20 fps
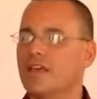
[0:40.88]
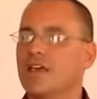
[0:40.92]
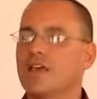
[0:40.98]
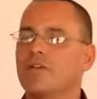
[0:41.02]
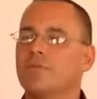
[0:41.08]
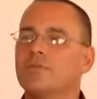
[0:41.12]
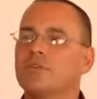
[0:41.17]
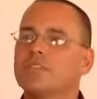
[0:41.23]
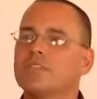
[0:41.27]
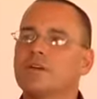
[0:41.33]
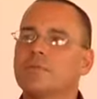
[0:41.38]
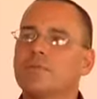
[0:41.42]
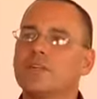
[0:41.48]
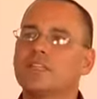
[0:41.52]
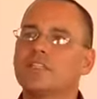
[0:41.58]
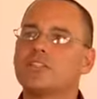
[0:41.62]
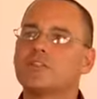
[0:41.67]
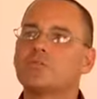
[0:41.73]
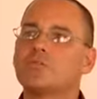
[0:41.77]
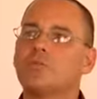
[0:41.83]
And when somebody
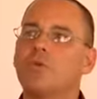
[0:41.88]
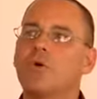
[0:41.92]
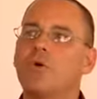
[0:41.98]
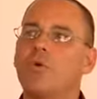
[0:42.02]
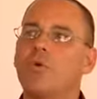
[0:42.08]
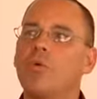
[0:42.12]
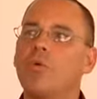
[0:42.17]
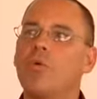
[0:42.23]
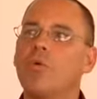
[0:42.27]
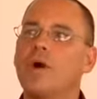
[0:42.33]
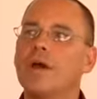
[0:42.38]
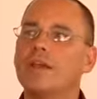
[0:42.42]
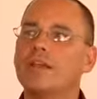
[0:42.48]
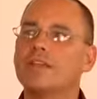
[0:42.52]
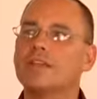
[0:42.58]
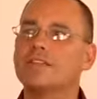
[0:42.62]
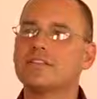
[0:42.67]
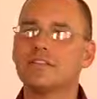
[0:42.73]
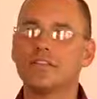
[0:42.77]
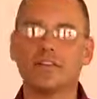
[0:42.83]
says, well, what
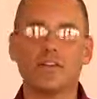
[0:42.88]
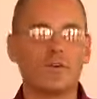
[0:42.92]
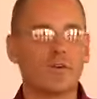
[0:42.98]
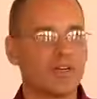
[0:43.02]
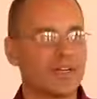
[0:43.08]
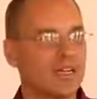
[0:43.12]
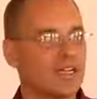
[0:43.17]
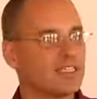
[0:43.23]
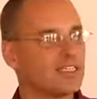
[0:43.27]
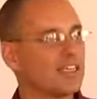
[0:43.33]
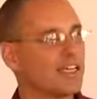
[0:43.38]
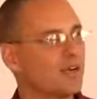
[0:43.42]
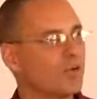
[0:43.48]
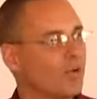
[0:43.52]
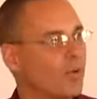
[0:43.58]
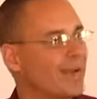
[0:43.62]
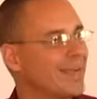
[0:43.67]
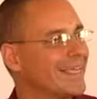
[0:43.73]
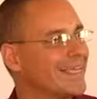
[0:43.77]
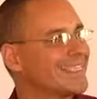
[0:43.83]
is the lower Dan Tian?
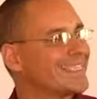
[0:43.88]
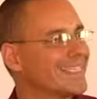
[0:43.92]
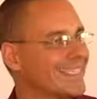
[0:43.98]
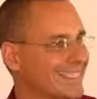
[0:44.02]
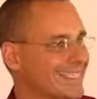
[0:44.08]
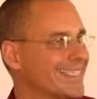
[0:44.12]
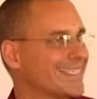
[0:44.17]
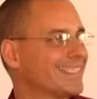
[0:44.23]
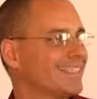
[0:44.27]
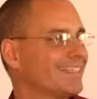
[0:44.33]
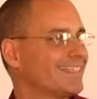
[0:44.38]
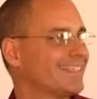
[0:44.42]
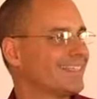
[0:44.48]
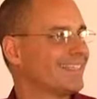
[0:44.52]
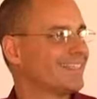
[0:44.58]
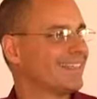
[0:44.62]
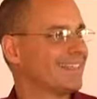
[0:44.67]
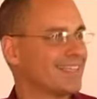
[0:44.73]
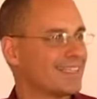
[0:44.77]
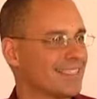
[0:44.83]
What is it?
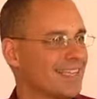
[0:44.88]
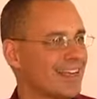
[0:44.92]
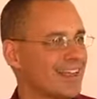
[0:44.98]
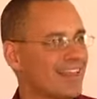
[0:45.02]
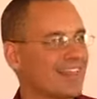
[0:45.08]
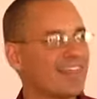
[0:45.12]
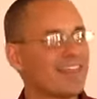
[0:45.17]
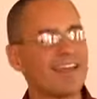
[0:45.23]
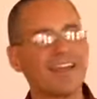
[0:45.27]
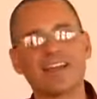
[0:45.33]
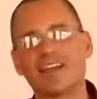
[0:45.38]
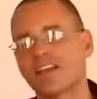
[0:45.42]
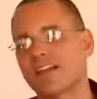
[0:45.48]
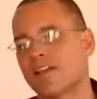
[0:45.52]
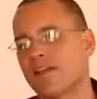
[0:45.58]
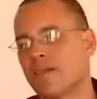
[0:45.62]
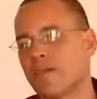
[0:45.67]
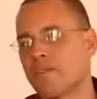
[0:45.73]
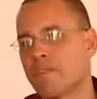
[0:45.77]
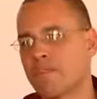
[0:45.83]
Is it a thing?
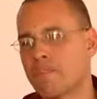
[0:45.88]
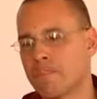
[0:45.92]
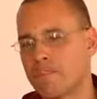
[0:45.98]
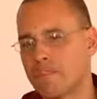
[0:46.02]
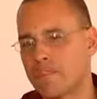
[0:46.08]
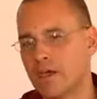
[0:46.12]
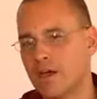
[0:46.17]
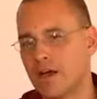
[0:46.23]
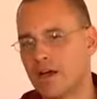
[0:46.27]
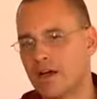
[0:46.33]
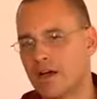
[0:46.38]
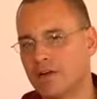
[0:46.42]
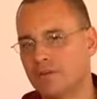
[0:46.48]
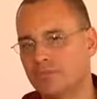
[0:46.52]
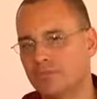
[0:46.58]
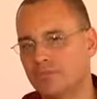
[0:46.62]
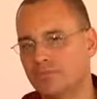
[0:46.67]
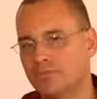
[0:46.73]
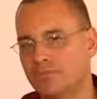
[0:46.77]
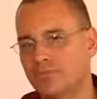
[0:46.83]

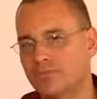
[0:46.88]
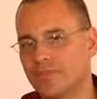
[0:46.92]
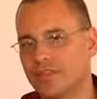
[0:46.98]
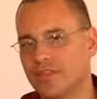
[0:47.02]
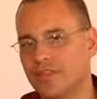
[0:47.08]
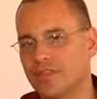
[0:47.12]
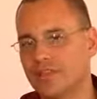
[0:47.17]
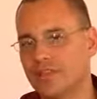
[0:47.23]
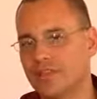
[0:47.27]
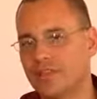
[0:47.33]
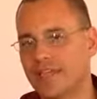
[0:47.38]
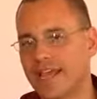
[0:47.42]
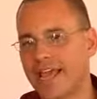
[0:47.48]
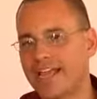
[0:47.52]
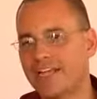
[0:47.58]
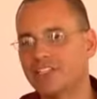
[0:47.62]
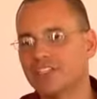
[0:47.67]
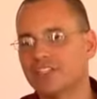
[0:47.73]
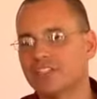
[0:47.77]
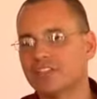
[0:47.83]
The
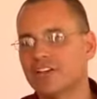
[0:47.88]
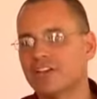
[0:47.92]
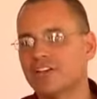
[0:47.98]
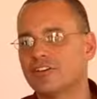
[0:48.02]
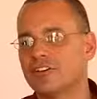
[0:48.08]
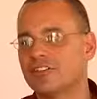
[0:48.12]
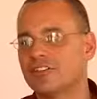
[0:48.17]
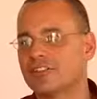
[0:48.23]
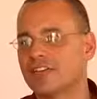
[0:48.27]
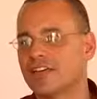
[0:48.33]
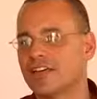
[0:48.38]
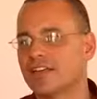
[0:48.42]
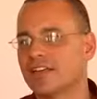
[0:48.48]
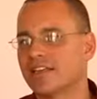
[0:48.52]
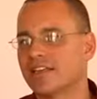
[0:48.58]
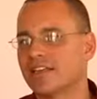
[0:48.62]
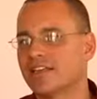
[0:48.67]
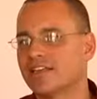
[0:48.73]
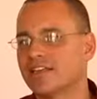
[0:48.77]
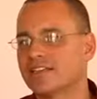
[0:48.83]
ancient
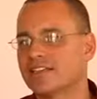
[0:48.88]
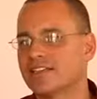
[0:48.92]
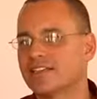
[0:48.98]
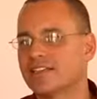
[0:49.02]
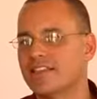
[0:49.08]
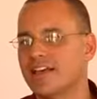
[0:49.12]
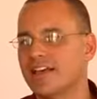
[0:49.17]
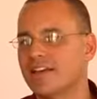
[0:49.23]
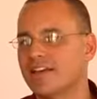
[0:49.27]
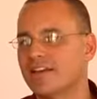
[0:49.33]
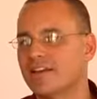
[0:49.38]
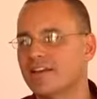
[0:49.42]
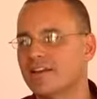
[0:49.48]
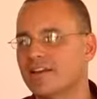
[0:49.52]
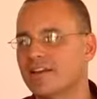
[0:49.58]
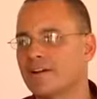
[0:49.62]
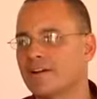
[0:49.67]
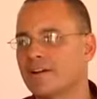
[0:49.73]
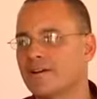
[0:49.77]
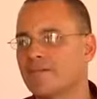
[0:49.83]
understanding is that
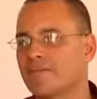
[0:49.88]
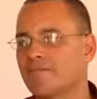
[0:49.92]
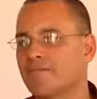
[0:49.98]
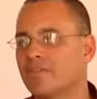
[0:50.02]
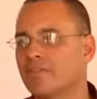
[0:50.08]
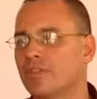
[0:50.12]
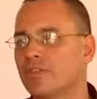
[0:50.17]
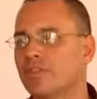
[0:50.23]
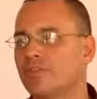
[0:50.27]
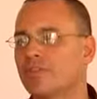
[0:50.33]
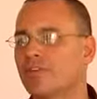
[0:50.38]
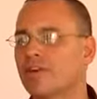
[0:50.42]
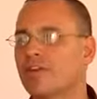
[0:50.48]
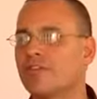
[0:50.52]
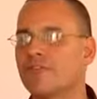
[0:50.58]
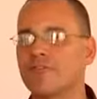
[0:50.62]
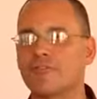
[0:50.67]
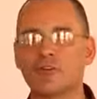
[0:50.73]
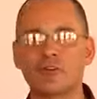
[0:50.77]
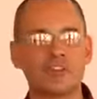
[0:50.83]
the very
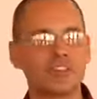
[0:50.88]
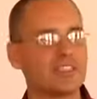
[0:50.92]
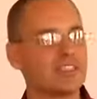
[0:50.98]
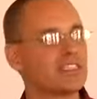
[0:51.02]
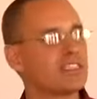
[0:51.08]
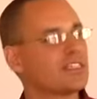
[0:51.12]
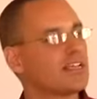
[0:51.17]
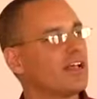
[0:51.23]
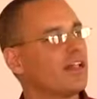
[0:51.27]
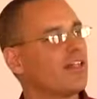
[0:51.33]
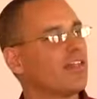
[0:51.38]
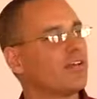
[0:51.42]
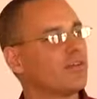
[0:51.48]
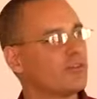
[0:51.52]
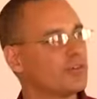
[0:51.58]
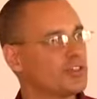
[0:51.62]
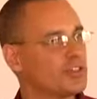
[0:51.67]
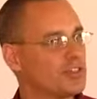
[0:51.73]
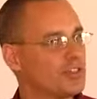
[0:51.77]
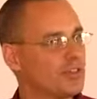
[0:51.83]
first cell that
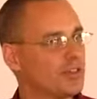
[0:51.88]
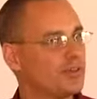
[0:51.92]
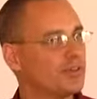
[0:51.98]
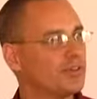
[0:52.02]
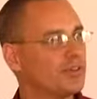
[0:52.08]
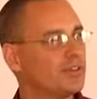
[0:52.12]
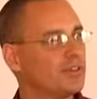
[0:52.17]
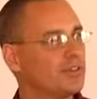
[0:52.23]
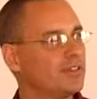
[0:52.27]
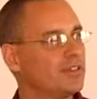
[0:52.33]
was you,